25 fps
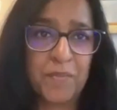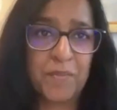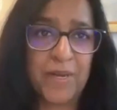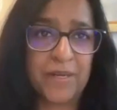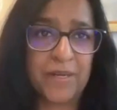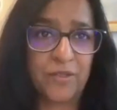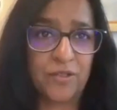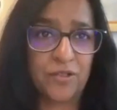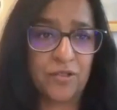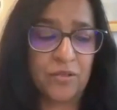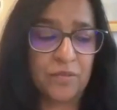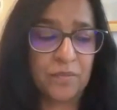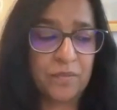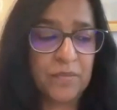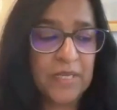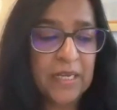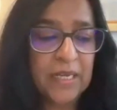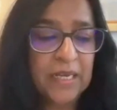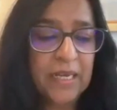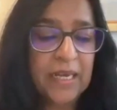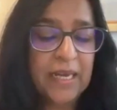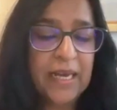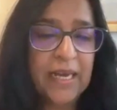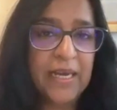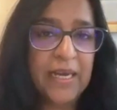spectrum.
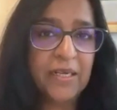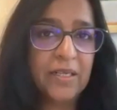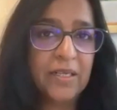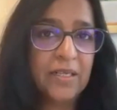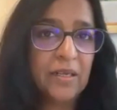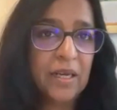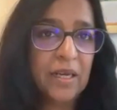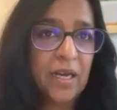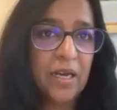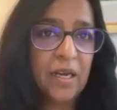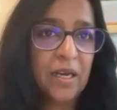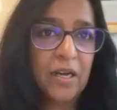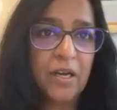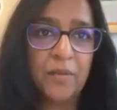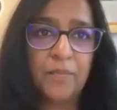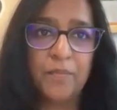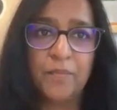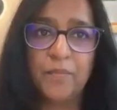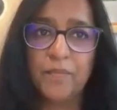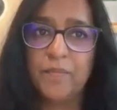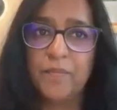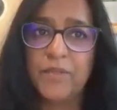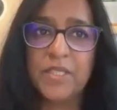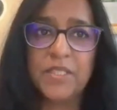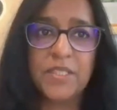And
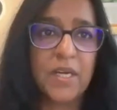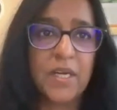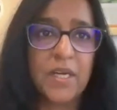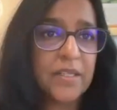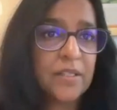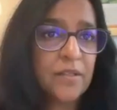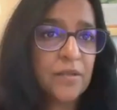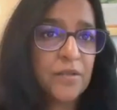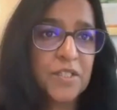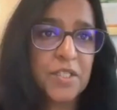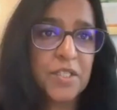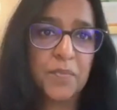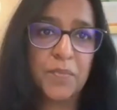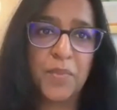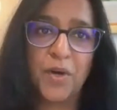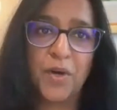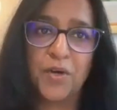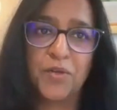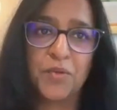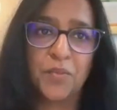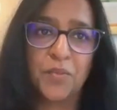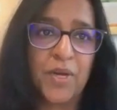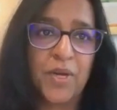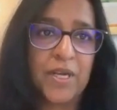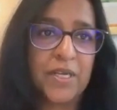the diagnostic
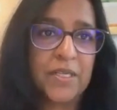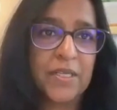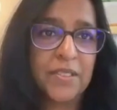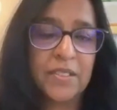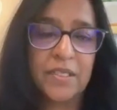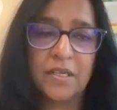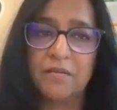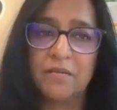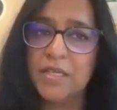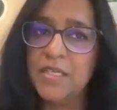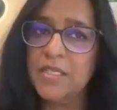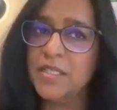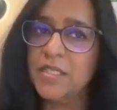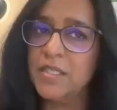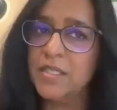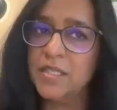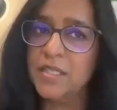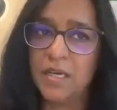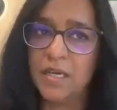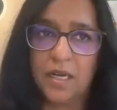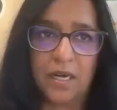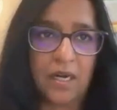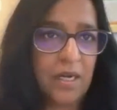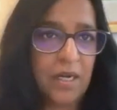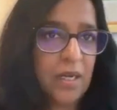pathways, there isn't
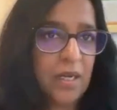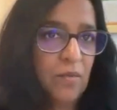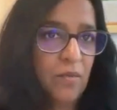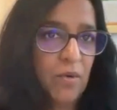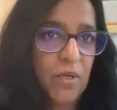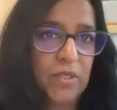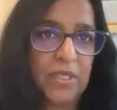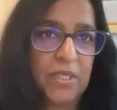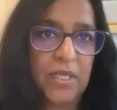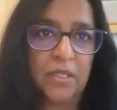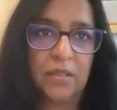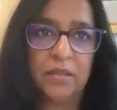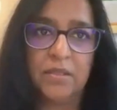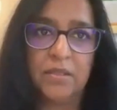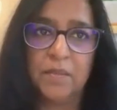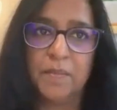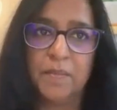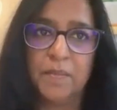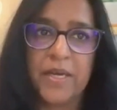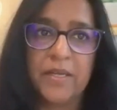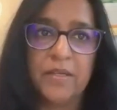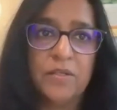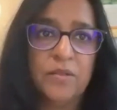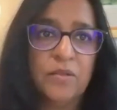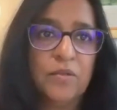a clear one. It'll
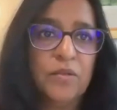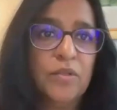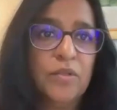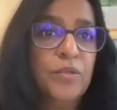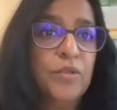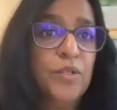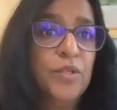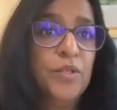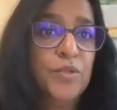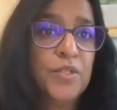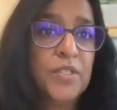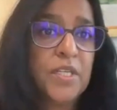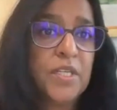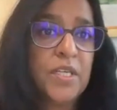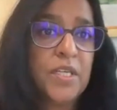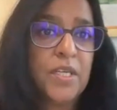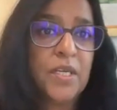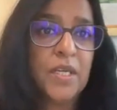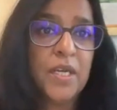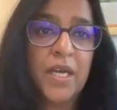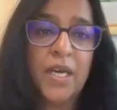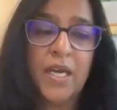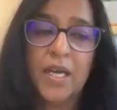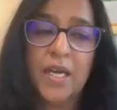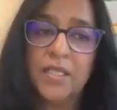depend on who you
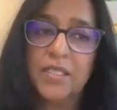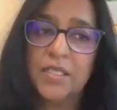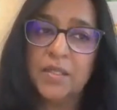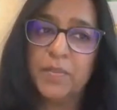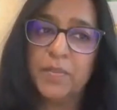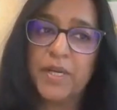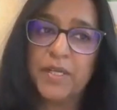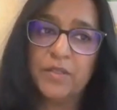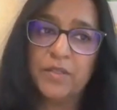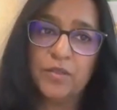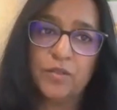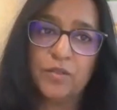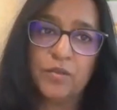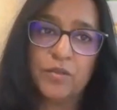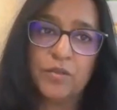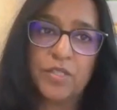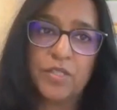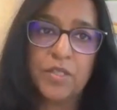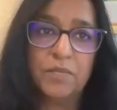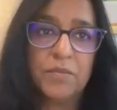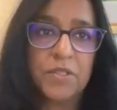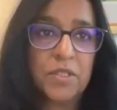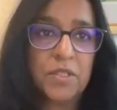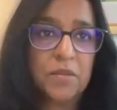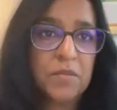see, depends on your
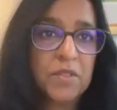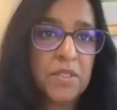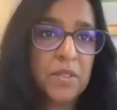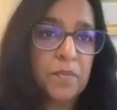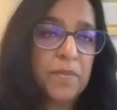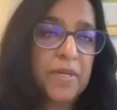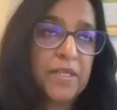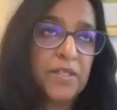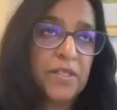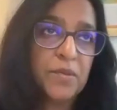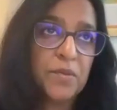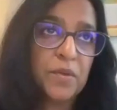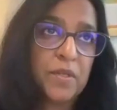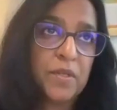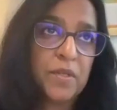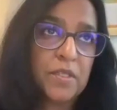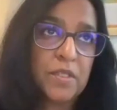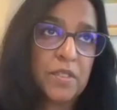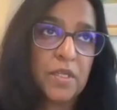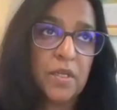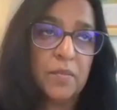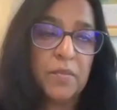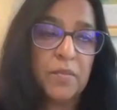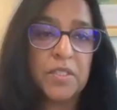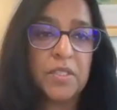symptoms, depends whether
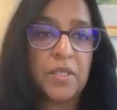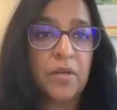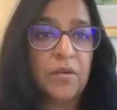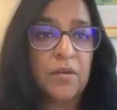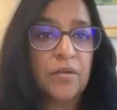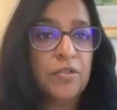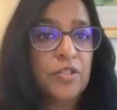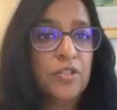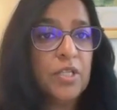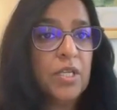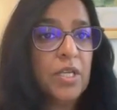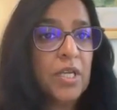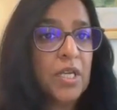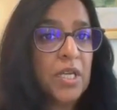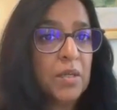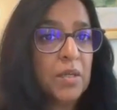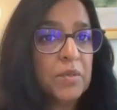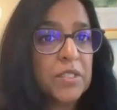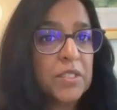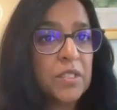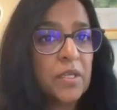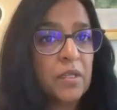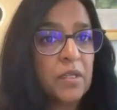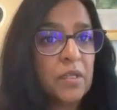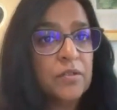it's dermatology,
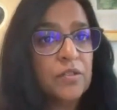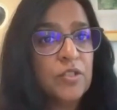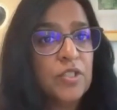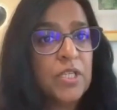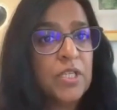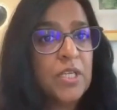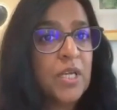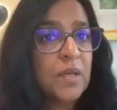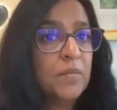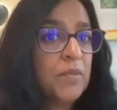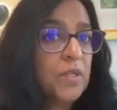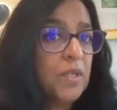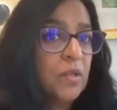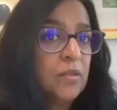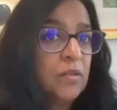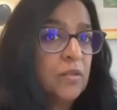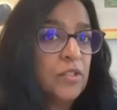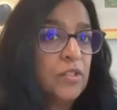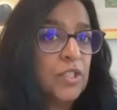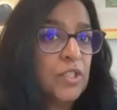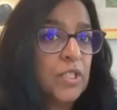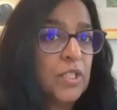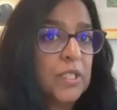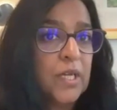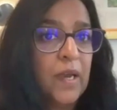hematology,
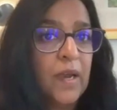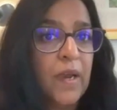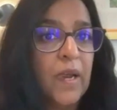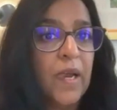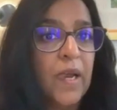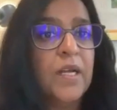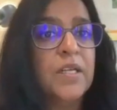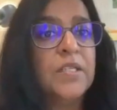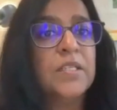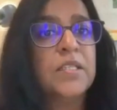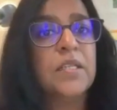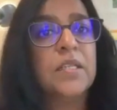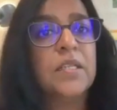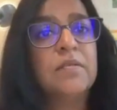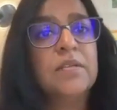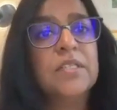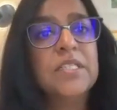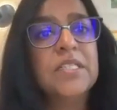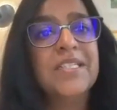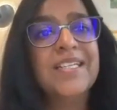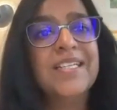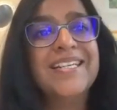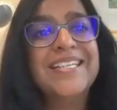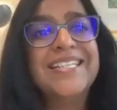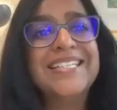immunology. So there
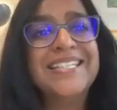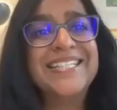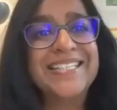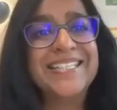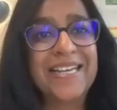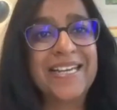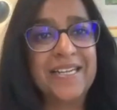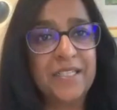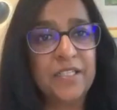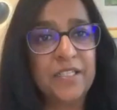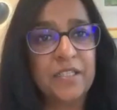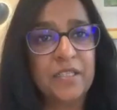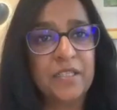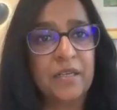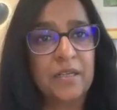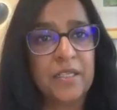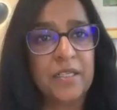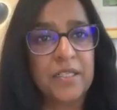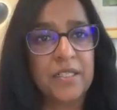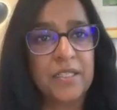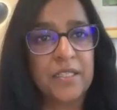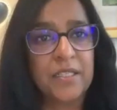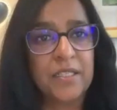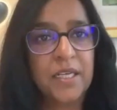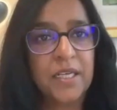isn't a
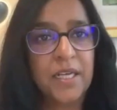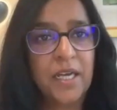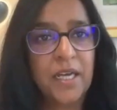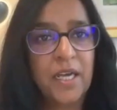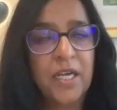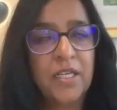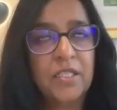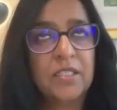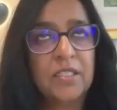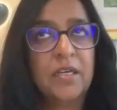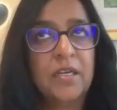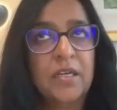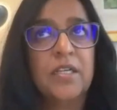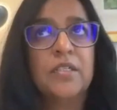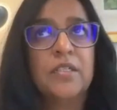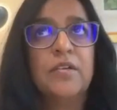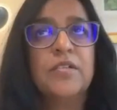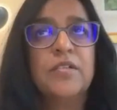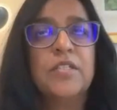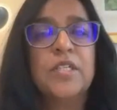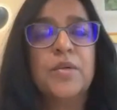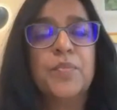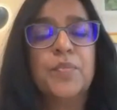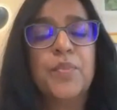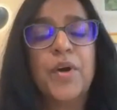standardized
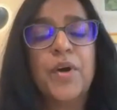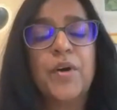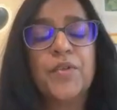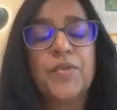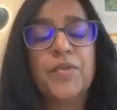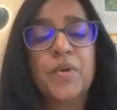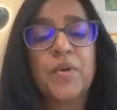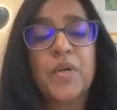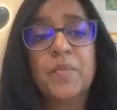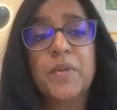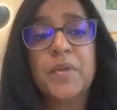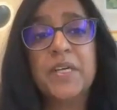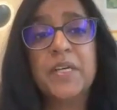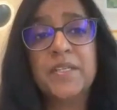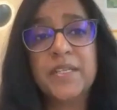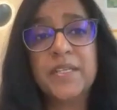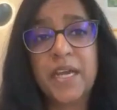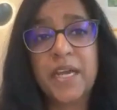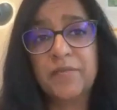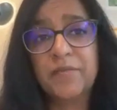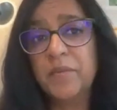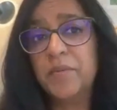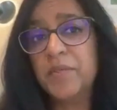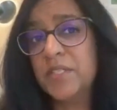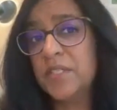diagnostic pathway because
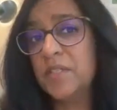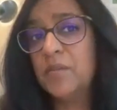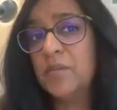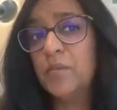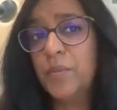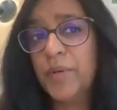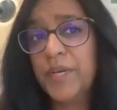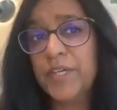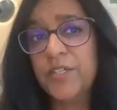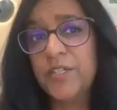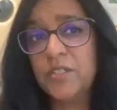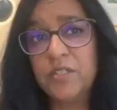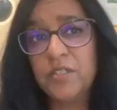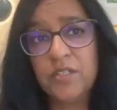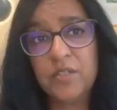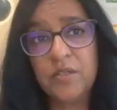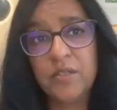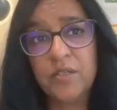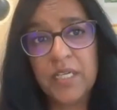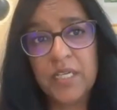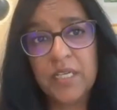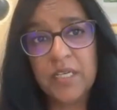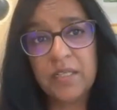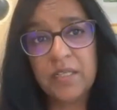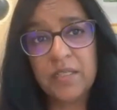every single patient is
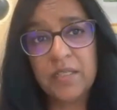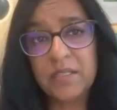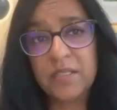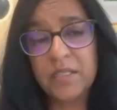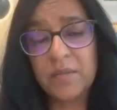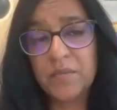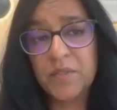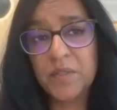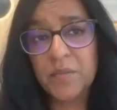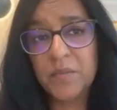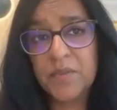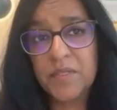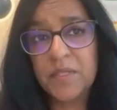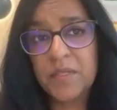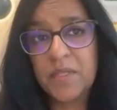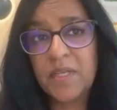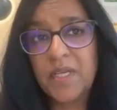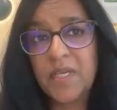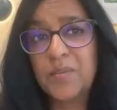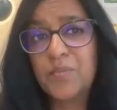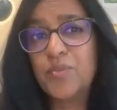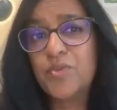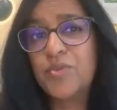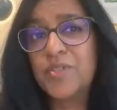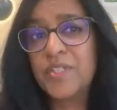unique in the symptoms that
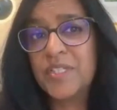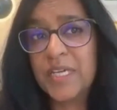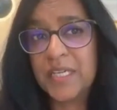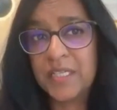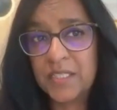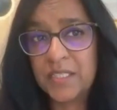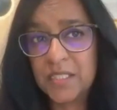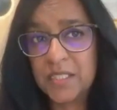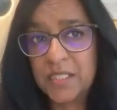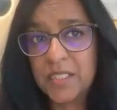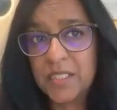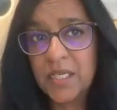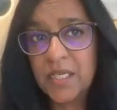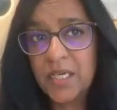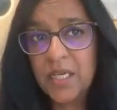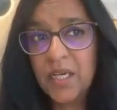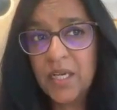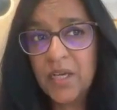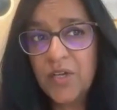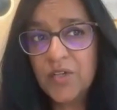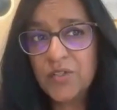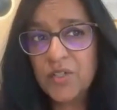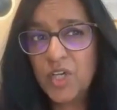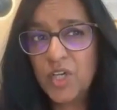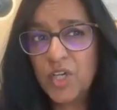they present.
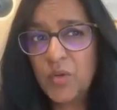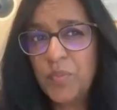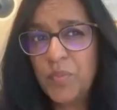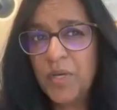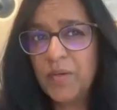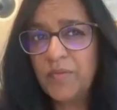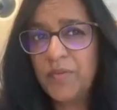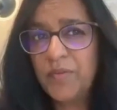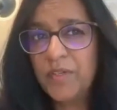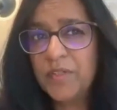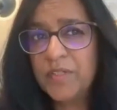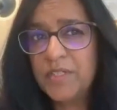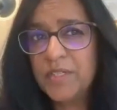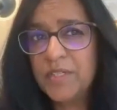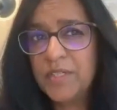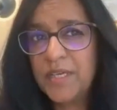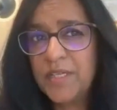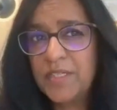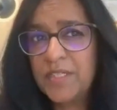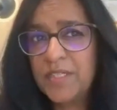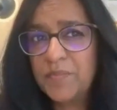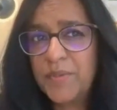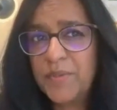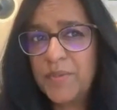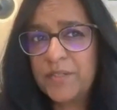So I hope I've answered
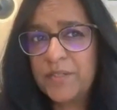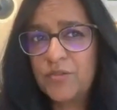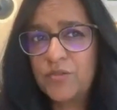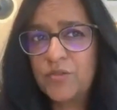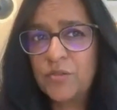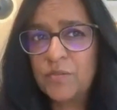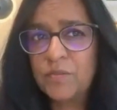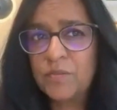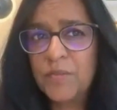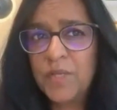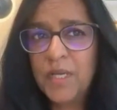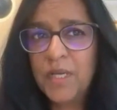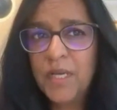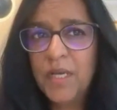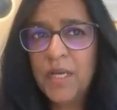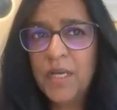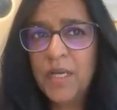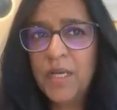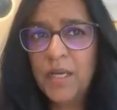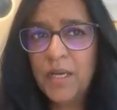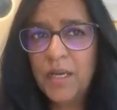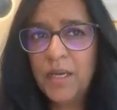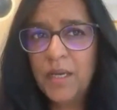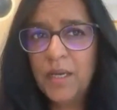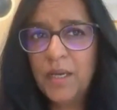that spectrum
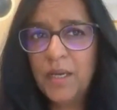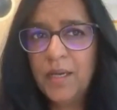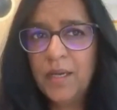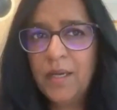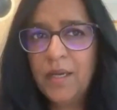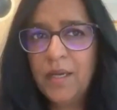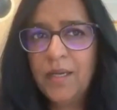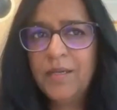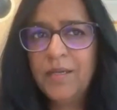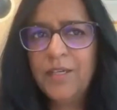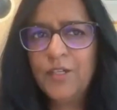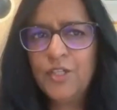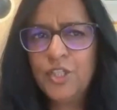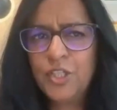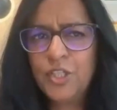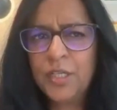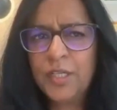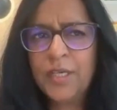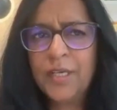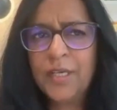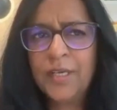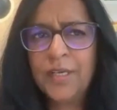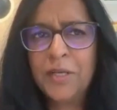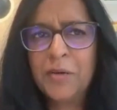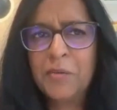
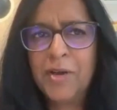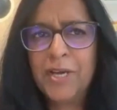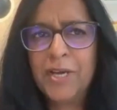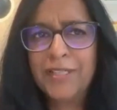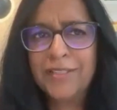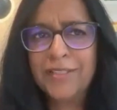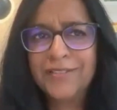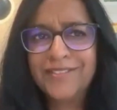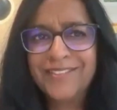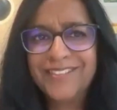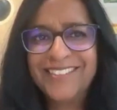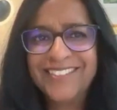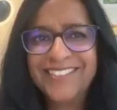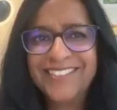initially anyway.